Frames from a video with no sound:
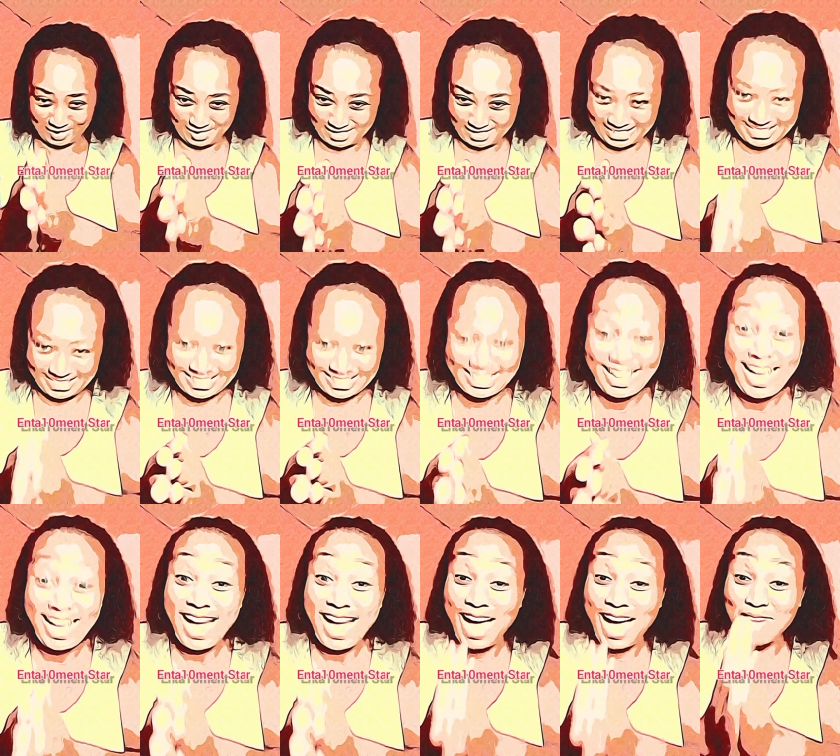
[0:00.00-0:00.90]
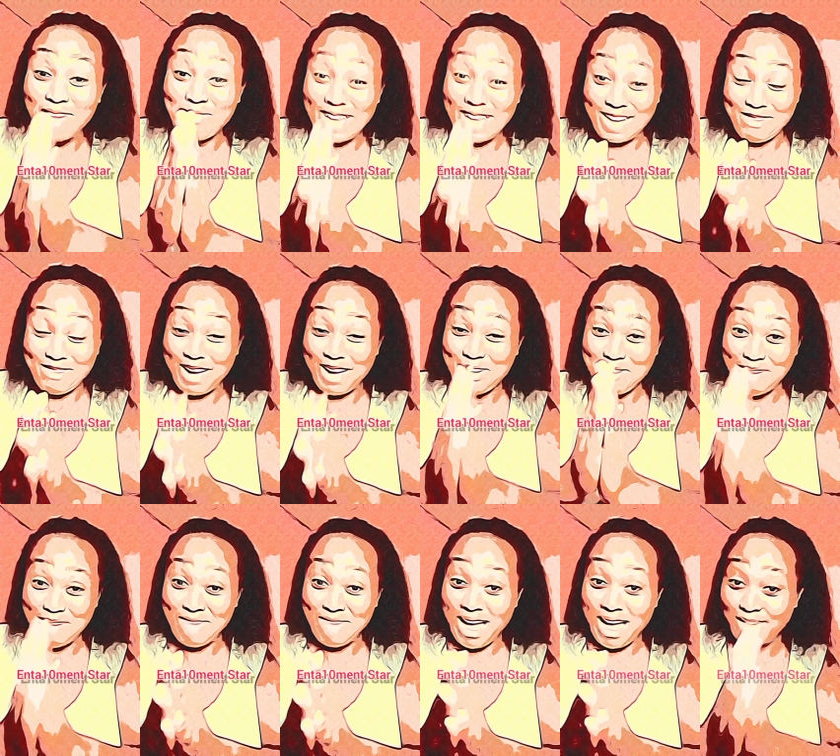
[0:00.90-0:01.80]
I beg my Yoruba, I'm still
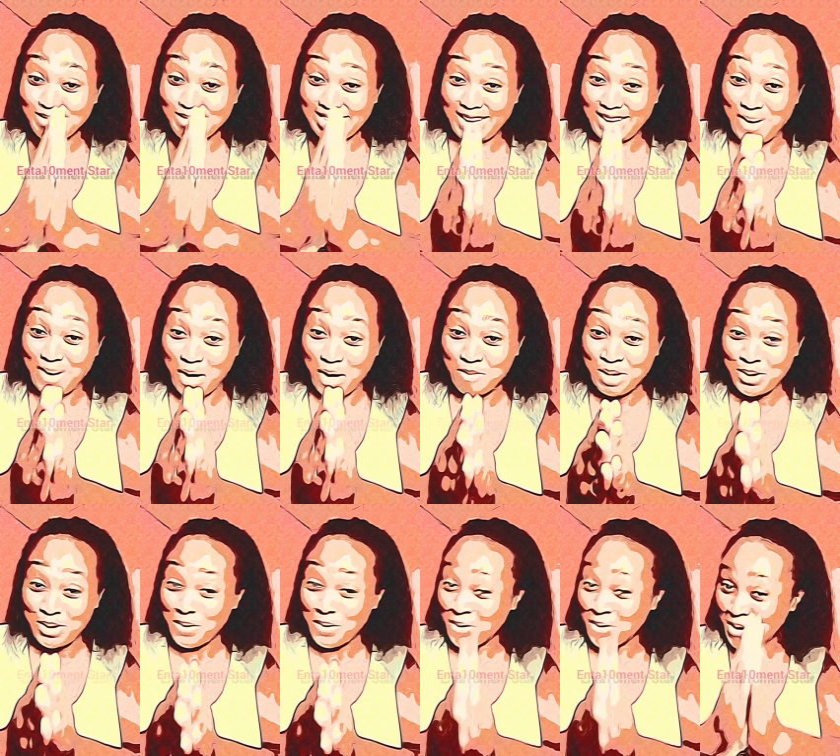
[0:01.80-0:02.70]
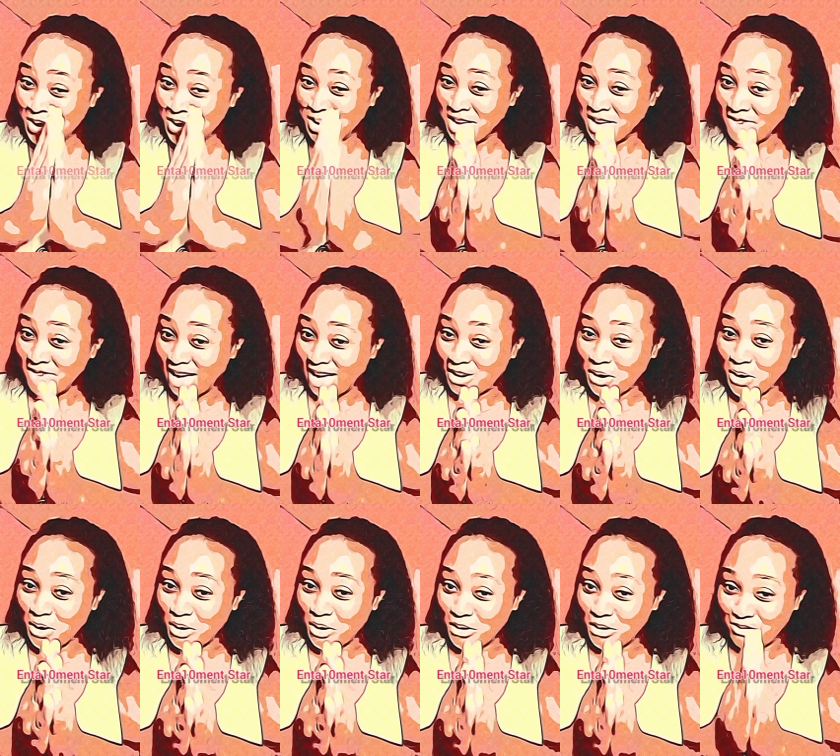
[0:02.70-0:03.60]
coming, oh. Never go fight
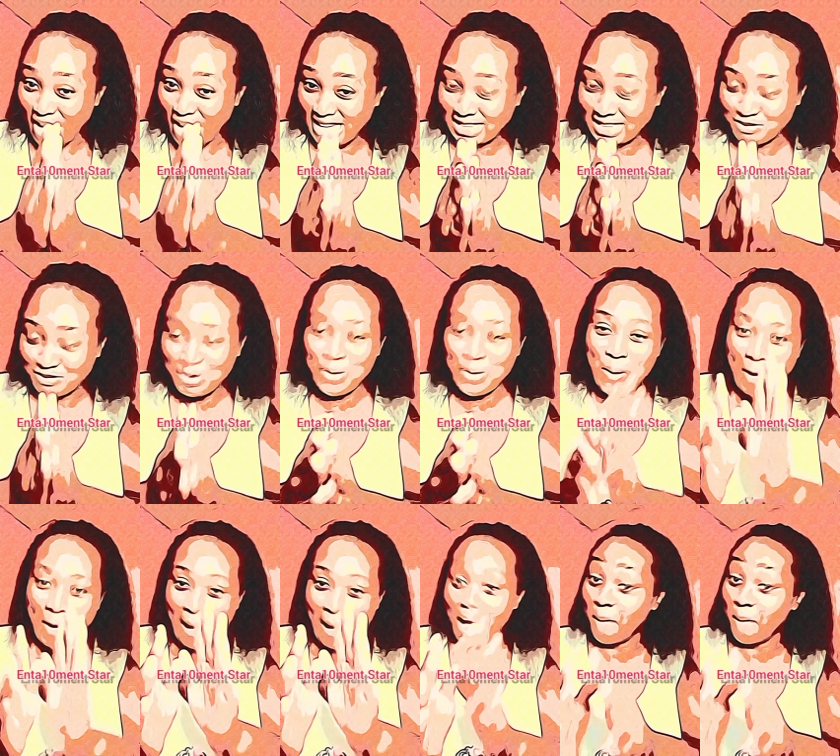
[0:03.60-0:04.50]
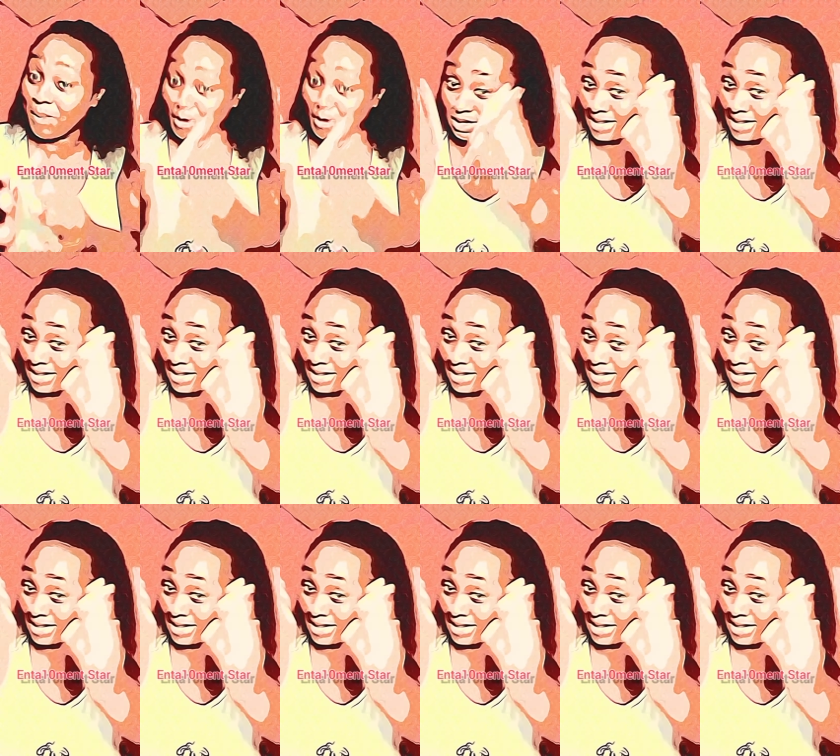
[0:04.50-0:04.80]
me, oh, because that is on